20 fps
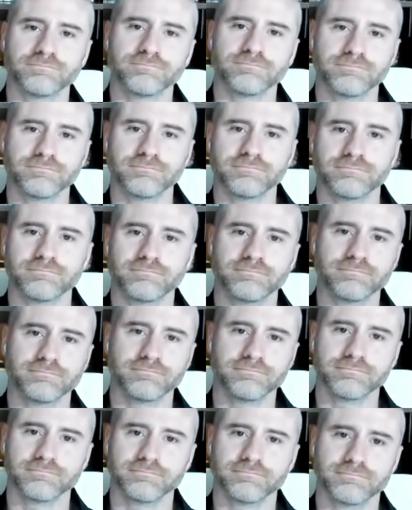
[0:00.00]

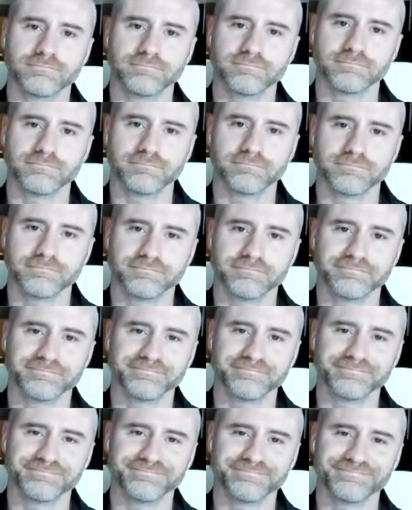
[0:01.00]

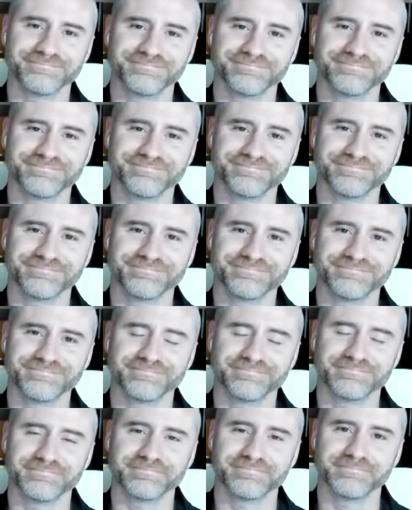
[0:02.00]

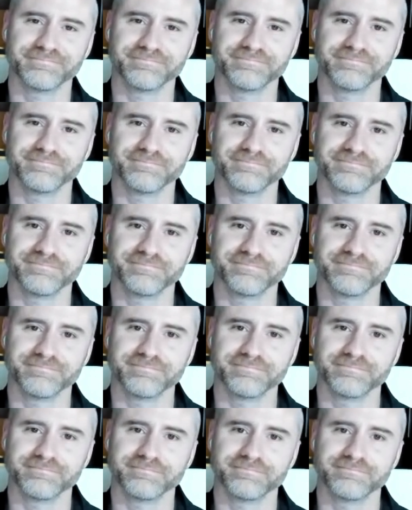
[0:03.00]

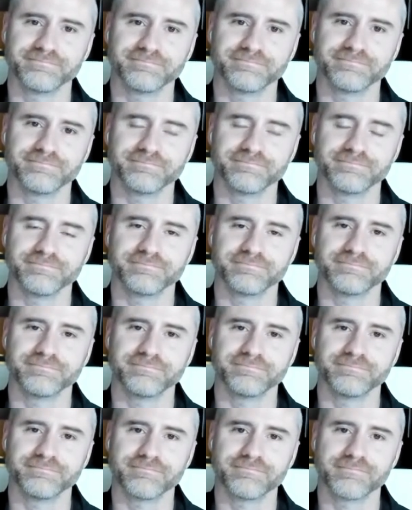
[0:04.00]

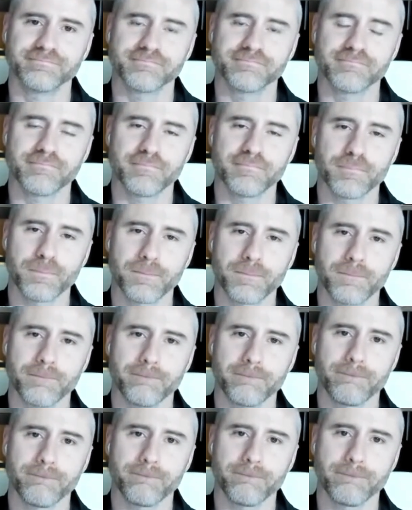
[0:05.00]

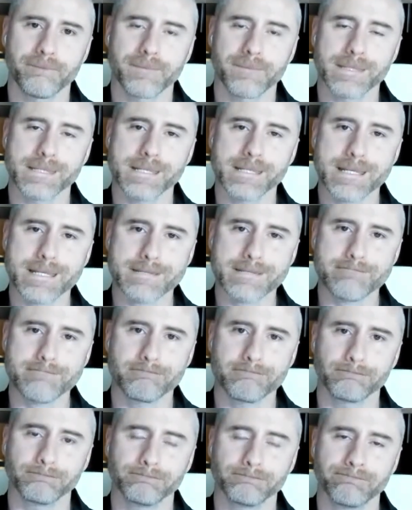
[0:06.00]

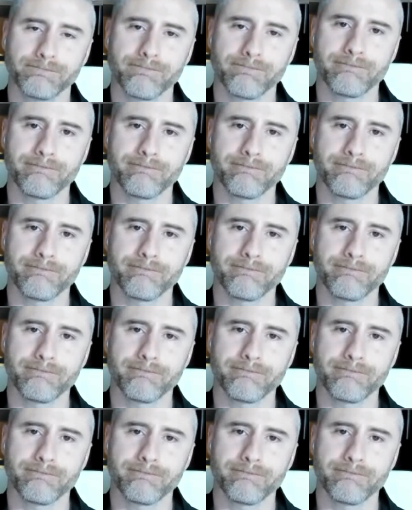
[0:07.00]
This person isn't speaking.